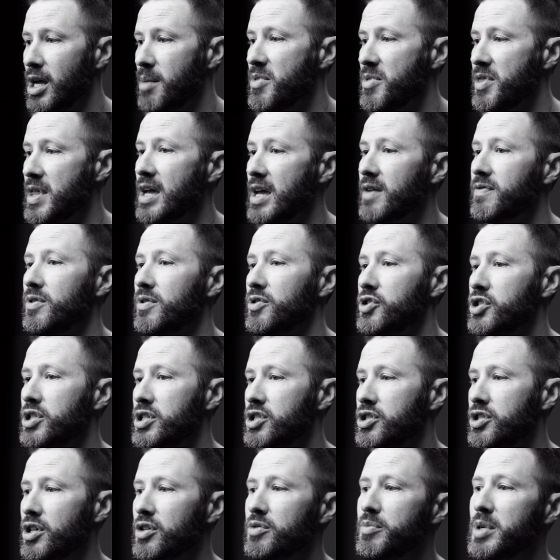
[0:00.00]
I'm thankful she
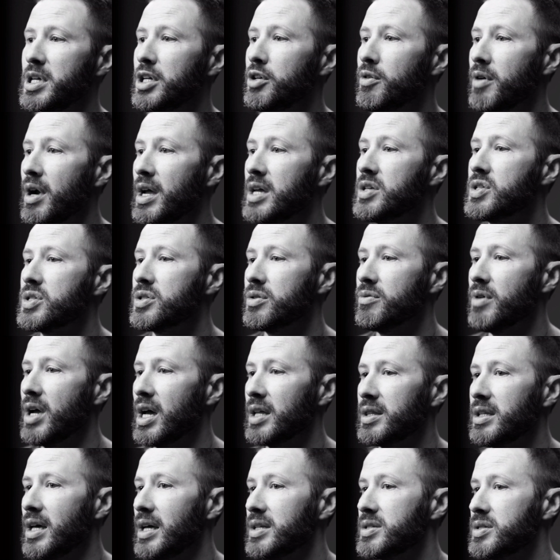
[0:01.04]
showed me grace
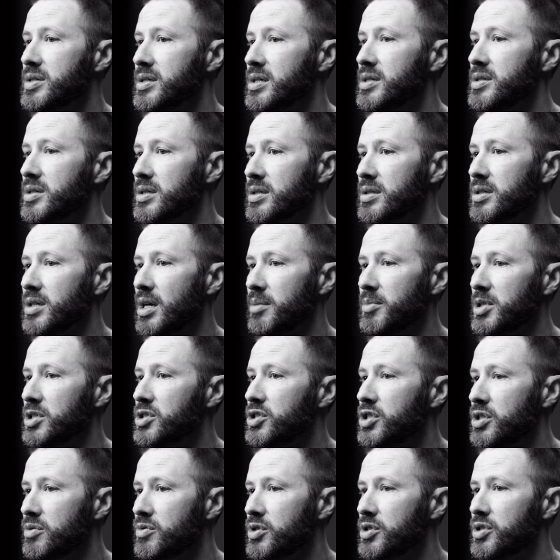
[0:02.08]
throughout that season. I mean,
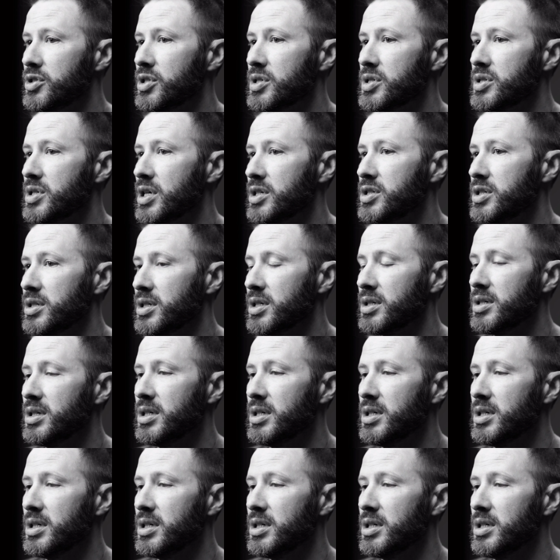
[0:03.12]
she was just such a